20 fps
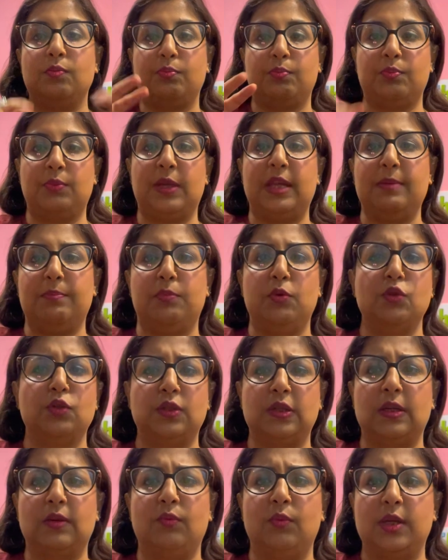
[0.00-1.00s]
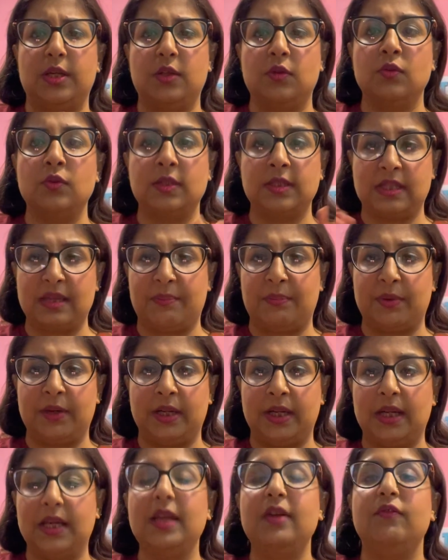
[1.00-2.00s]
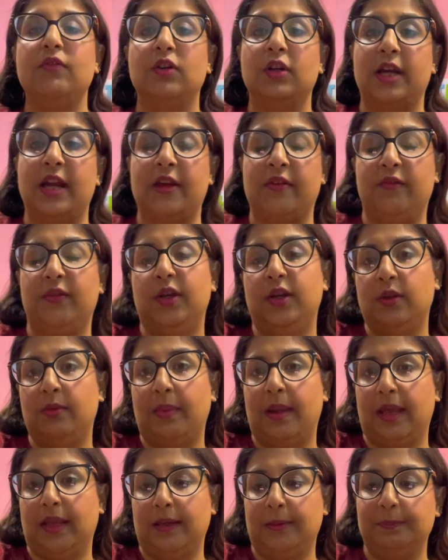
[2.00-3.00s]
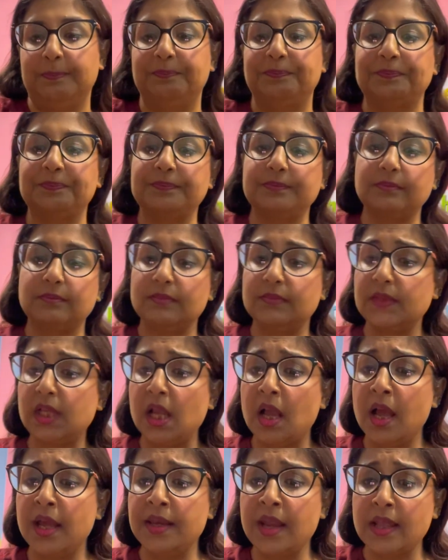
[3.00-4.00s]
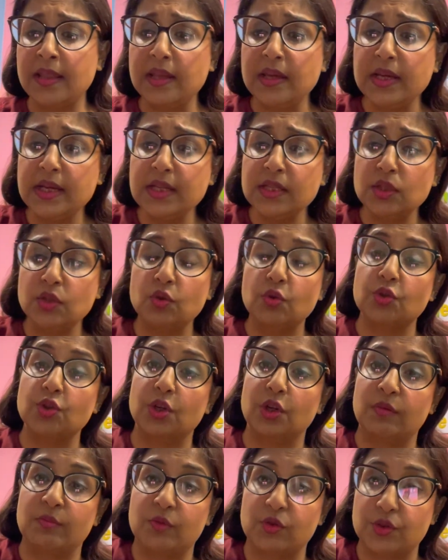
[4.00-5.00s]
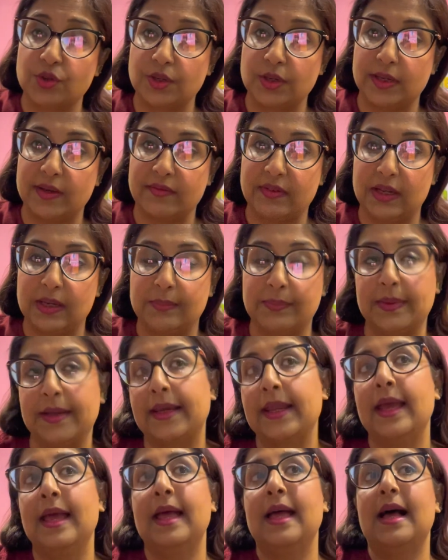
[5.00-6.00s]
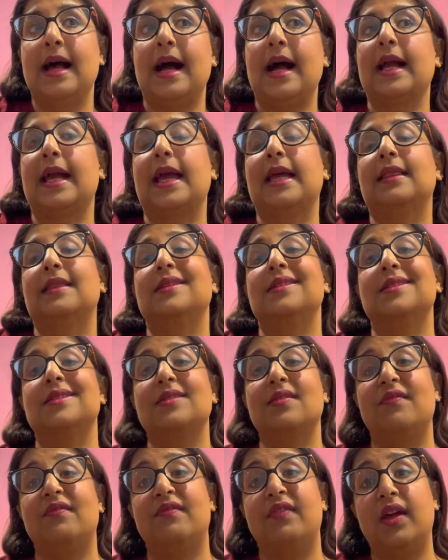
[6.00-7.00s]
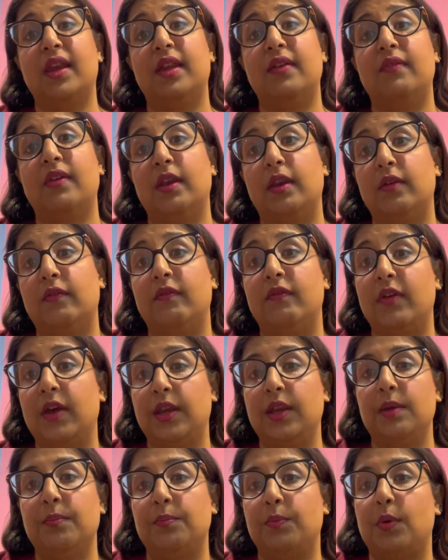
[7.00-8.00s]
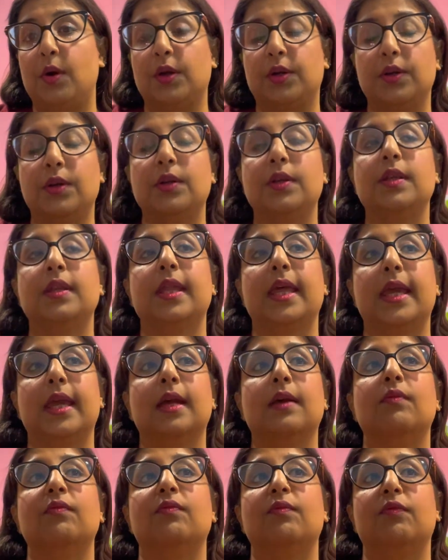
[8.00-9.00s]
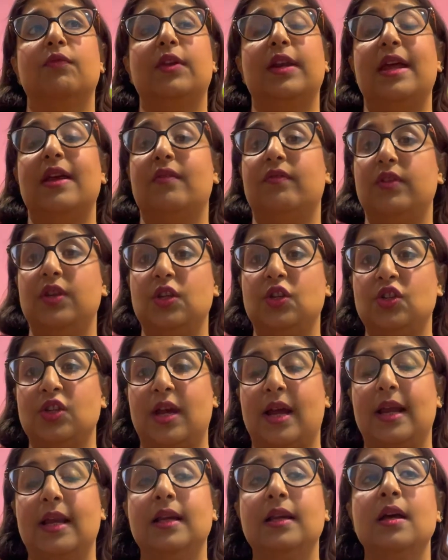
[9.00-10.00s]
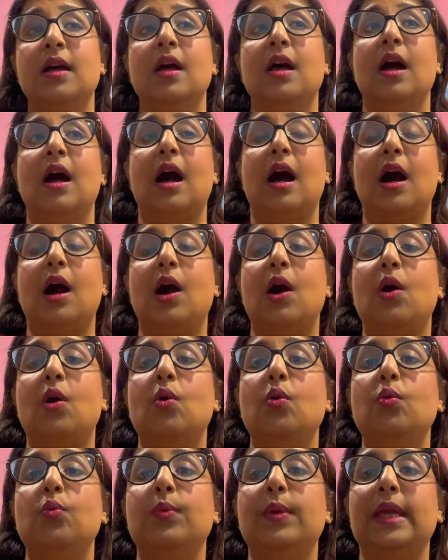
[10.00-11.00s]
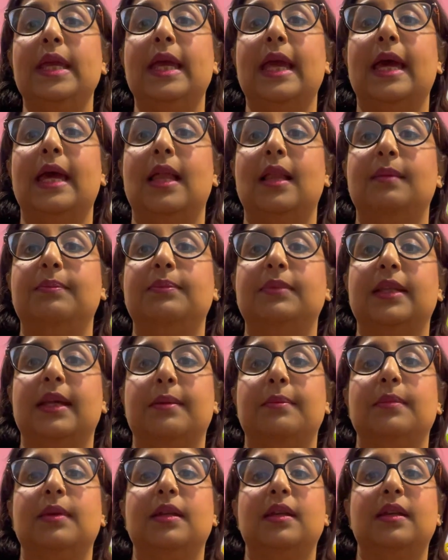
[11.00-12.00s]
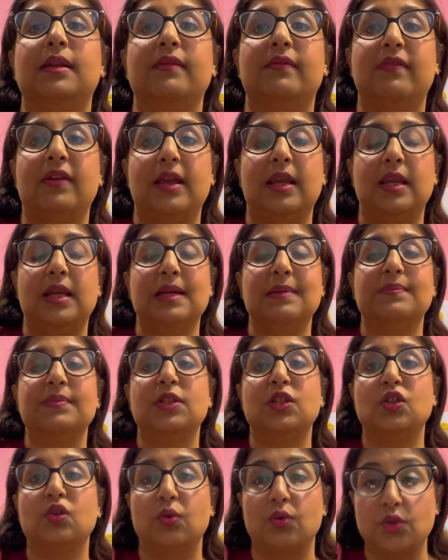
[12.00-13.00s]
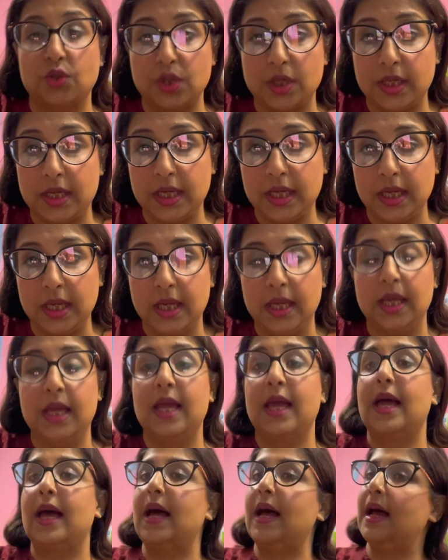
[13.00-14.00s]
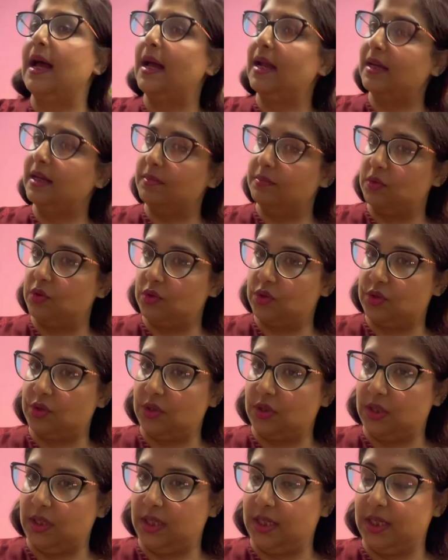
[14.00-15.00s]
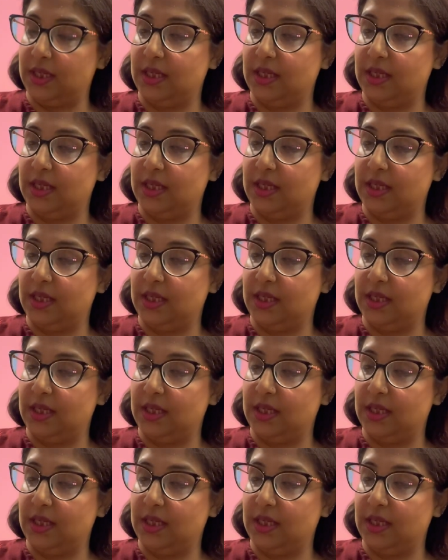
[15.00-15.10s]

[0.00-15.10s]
keep posting videos separately for every domain. Another is social emotional development. Again, this is a very, very, very important thing for every child, how we help them develop socially and emotionally.